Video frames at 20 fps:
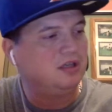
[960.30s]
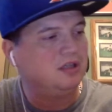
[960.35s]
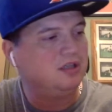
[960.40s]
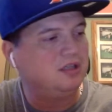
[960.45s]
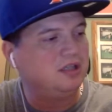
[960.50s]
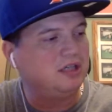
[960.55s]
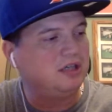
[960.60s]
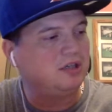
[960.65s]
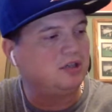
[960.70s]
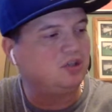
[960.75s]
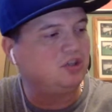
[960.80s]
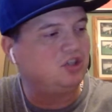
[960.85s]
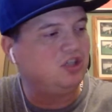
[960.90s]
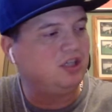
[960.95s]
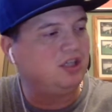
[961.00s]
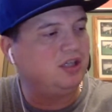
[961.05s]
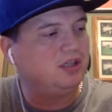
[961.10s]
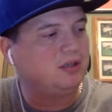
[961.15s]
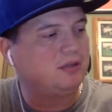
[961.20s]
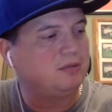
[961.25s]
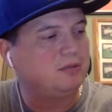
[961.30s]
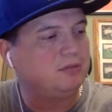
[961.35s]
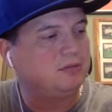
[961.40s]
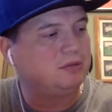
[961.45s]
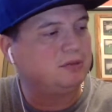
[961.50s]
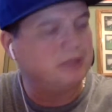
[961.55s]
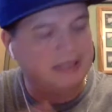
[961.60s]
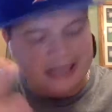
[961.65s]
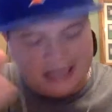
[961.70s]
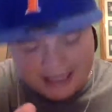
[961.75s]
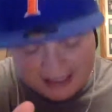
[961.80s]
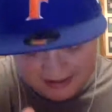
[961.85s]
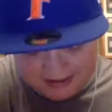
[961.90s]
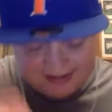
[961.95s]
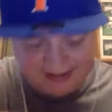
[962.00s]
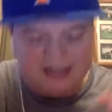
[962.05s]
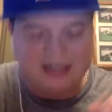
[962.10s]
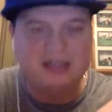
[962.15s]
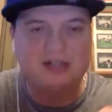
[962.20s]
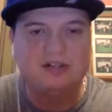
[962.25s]
Derek
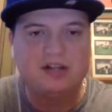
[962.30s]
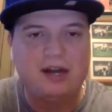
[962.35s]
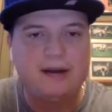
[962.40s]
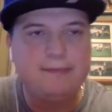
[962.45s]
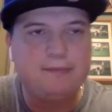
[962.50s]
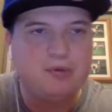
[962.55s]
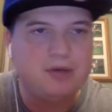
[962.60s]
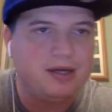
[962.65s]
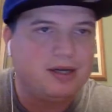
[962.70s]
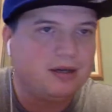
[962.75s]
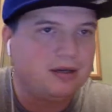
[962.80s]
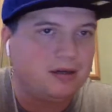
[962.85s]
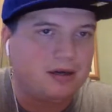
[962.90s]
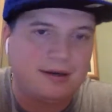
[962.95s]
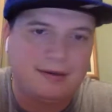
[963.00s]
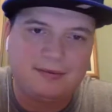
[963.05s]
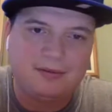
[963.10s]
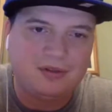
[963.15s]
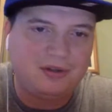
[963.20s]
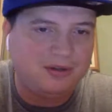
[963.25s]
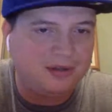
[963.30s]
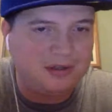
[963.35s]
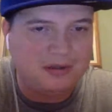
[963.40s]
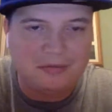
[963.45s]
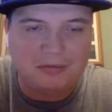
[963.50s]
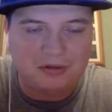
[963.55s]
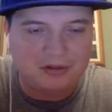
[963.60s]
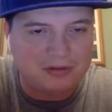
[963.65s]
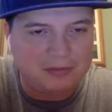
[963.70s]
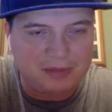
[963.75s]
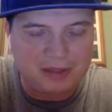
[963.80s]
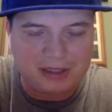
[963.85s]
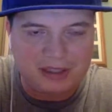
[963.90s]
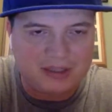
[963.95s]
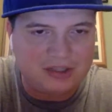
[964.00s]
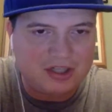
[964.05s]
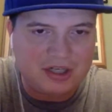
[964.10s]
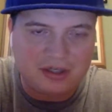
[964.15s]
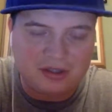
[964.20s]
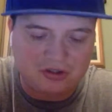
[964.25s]
Jeter-esque type player. Obviously, nobody's going to be
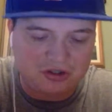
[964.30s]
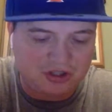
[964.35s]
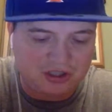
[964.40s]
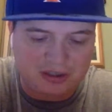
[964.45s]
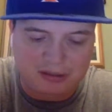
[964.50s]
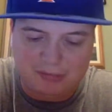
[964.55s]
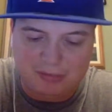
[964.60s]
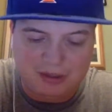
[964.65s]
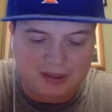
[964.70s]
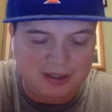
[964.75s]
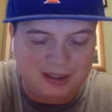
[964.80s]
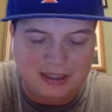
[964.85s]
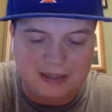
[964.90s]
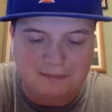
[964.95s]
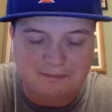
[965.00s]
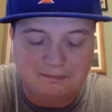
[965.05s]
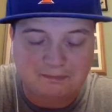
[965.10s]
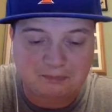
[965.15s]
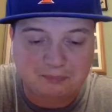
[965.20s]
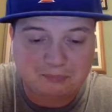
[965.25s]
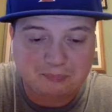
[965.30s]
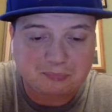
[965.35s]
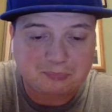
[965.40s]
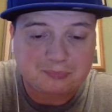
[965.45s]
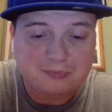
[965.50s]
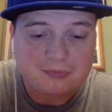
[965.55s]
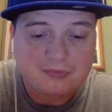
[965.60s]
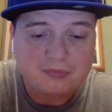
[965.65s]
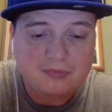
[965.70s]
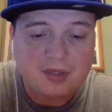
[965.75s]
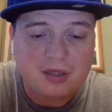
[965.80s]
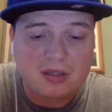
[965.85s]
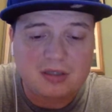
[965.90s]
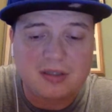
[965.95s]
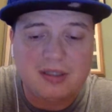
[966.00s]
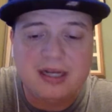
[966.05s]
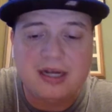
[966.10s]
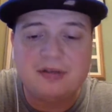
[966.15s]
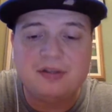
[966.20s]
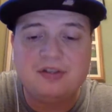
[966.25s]
like Derek Jeter, but yeah.
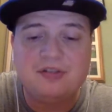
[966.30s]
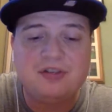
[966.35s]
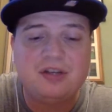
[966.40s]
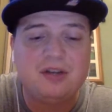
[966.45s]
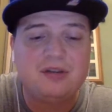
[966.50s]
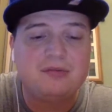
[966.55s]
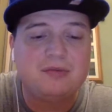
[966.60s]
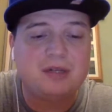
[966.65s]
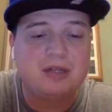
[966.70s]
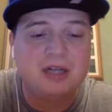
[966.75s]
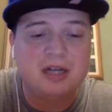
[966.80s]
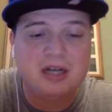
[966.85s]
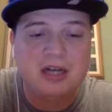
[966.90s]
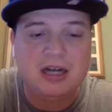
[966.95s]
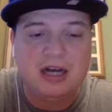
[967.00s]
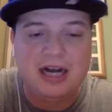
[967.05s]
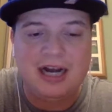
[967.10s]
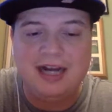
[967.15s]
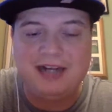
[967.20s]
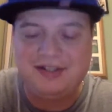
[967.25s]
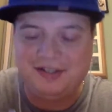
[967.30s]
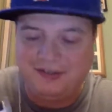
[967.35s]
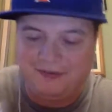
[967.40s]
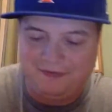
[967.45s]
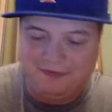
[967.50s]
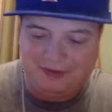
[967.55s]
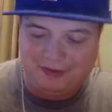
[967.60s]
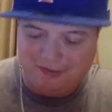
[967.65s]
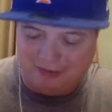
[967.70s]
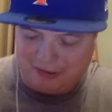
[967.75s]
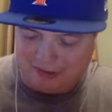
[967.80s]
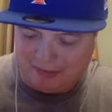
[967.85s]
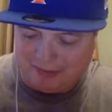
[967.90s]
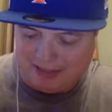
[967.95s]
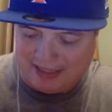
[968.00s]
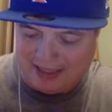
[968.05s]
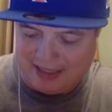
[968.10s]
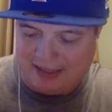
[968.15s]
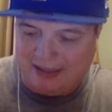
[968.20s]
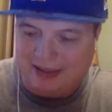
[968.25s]
Now, this other one, I actually feel really
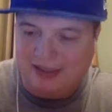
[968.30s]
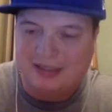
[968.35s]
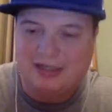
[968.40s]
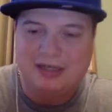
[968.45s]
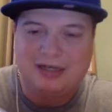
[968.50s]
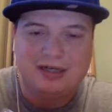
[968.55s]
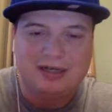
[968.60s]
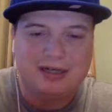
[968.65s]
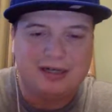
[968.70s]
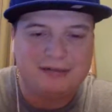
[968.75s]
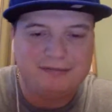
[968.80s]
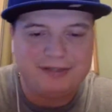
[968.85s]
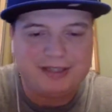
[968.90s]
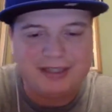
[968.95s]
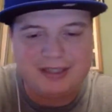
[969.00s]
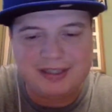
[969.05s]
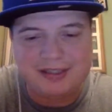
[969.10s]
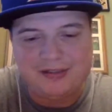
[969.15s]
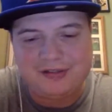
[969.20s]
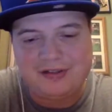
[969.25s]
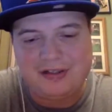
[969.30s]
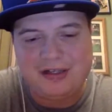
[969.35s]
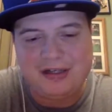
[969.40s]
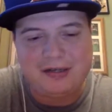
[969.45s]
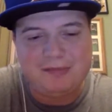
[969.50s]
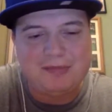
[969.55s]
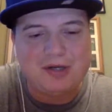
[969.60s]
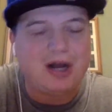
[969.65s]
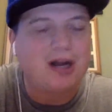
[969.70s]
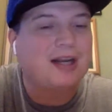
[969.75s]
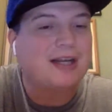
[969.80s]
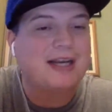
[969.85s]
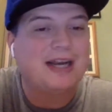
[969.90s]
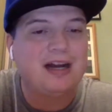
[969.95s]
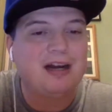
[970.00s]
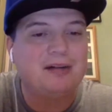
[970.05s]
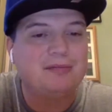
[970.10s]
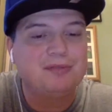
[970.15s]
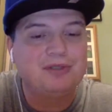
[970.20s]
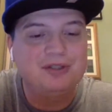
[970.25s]
bad because I'm not a
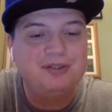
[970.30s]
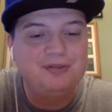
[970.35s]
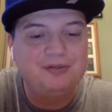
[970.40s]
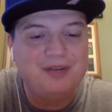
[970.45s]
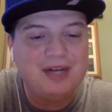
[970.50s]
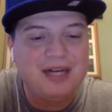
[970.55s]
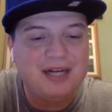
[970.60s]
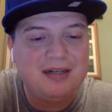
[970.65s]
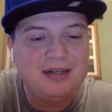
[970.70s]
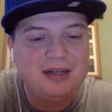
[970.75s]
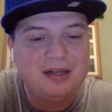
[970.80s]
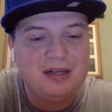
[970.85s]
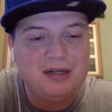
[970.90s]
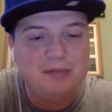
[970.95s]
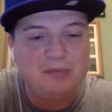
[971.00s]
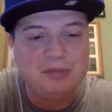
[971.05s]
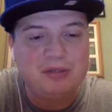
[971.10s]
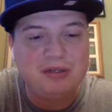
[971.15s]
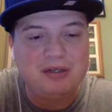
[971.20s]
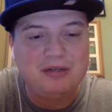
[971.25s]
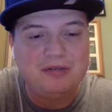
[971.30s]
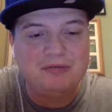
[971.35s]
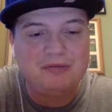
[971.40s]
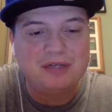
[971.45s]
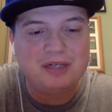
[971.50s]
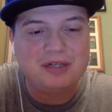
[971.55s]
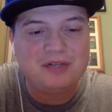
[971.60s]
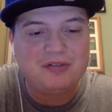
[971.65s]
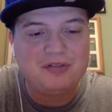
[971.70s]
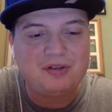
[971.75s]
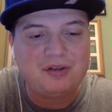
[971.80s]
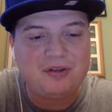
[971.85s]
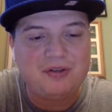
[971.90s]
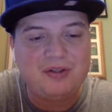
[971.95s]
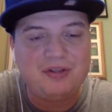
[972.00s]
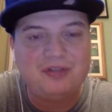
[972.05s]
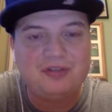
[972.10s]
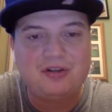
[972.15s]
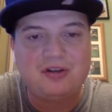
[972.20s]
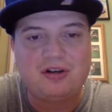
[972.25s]
Cowboys fan, but when I saw
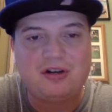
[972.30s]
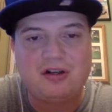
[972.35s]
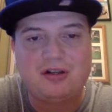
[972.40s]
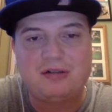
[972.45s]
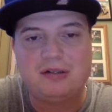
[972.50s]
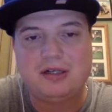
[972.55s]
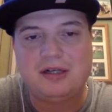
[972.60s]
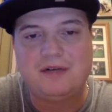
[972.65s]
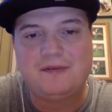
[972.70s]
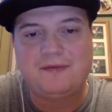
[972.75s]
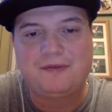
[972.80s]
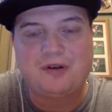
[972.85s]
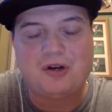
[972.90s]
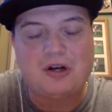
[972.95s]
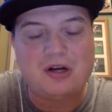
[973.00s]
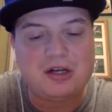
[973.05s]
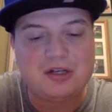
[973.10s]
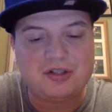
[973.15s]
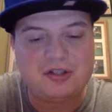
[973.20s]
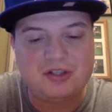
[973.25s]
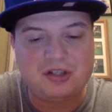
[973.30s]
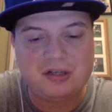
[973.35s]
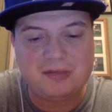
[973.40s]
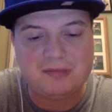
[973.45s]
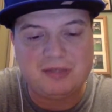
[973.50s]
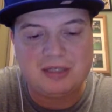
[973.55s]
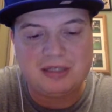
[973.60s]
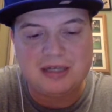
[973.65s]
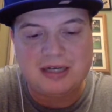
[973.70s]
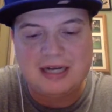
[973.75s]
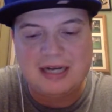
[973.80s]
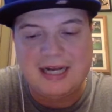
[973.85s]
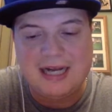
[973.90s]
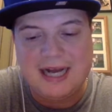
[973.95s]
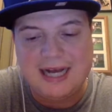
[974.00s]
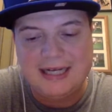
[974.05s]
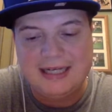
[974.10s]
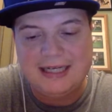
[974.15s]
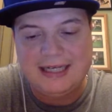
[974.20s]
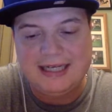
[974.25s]
this card up for auction, I'm like, I
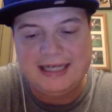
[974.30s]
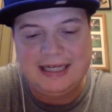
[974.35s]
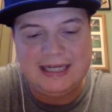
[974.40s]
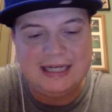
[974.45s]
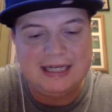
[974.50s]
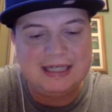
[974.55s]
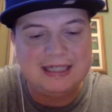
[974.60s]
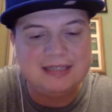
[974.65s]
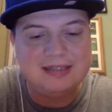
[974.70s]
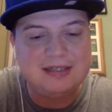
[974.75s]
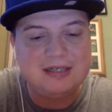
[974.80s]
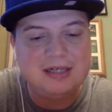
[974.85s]
had to get it.